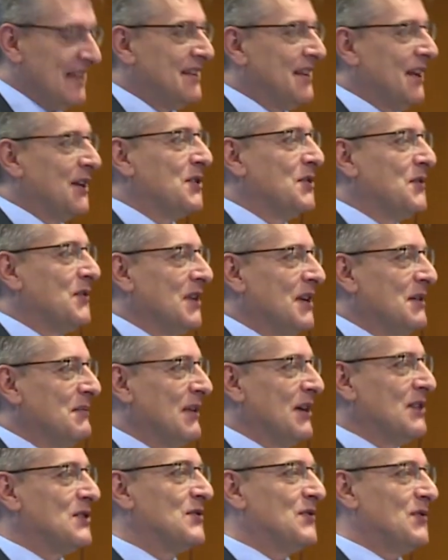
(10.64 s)
thank you very
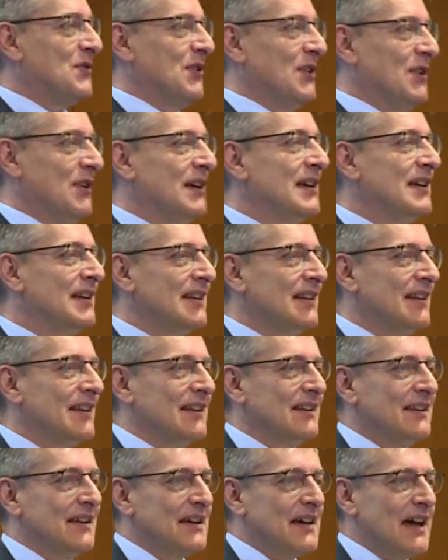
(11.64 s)
much for
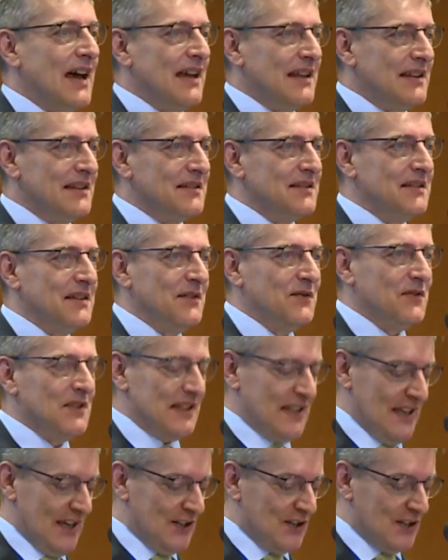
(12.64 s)
the kind
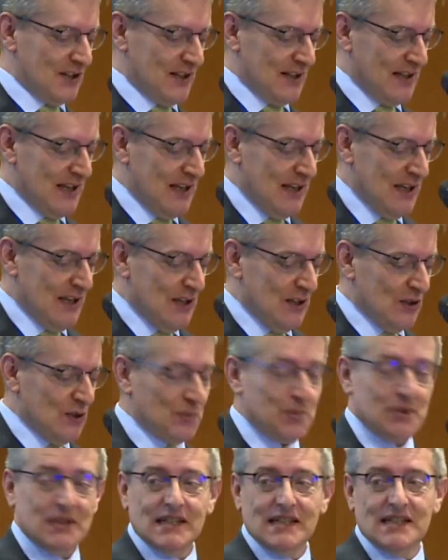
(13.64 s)
invitation
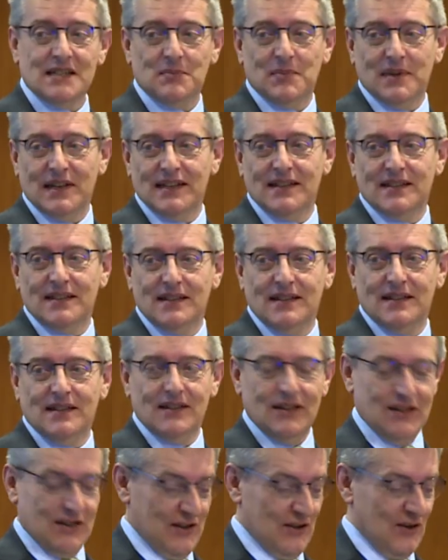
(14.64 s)
to participate
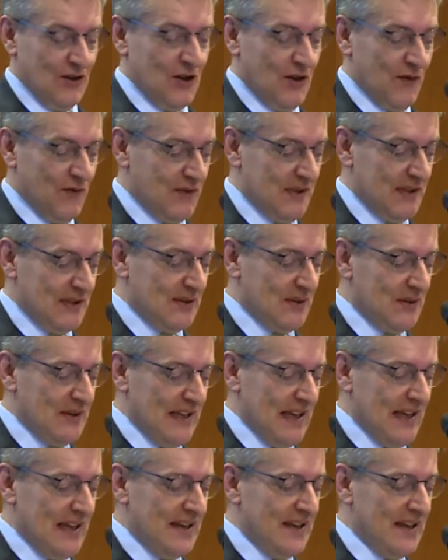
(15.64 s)
in your conference
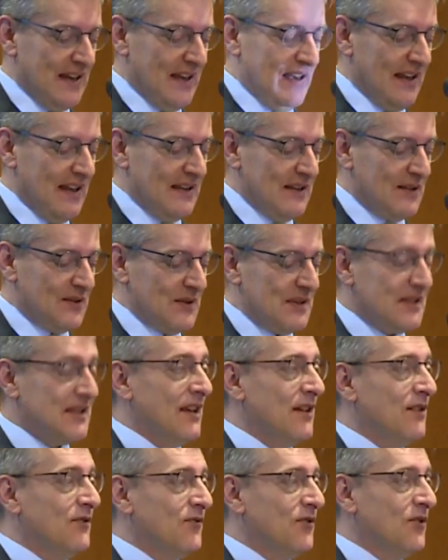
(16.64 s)
today and to
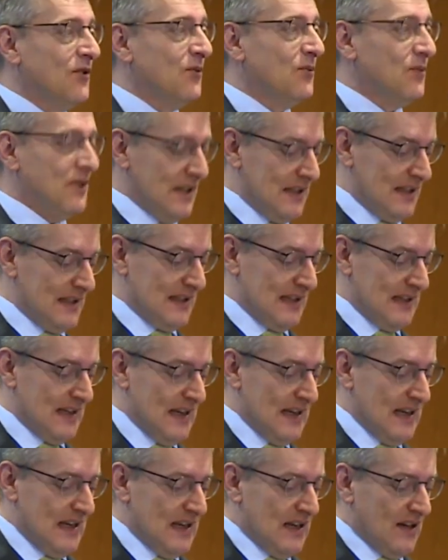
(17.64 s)
say a few words
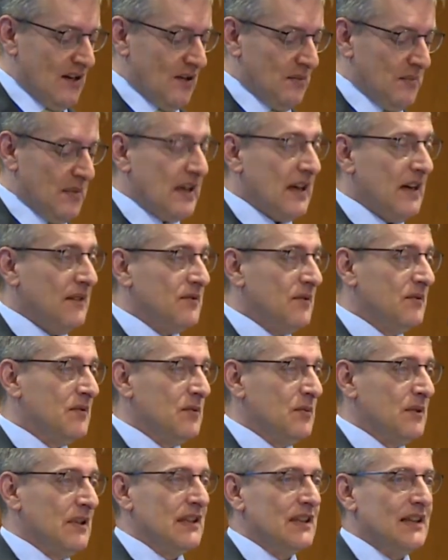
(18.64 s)
on behalf of
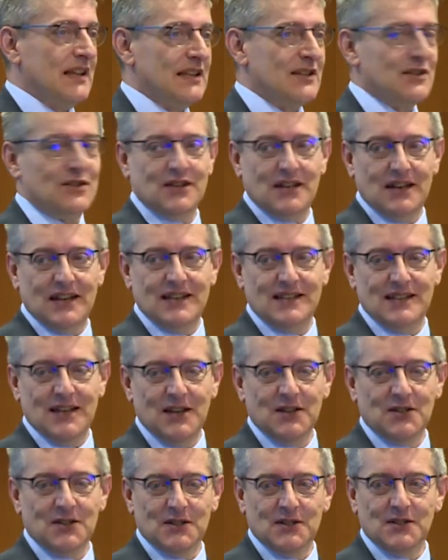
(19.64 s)
the World Health
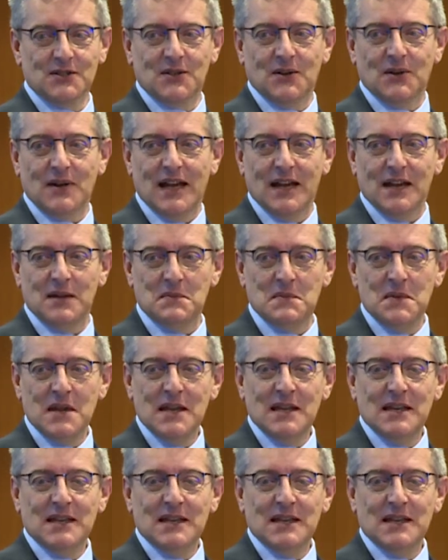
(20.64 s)
Organization. So I'm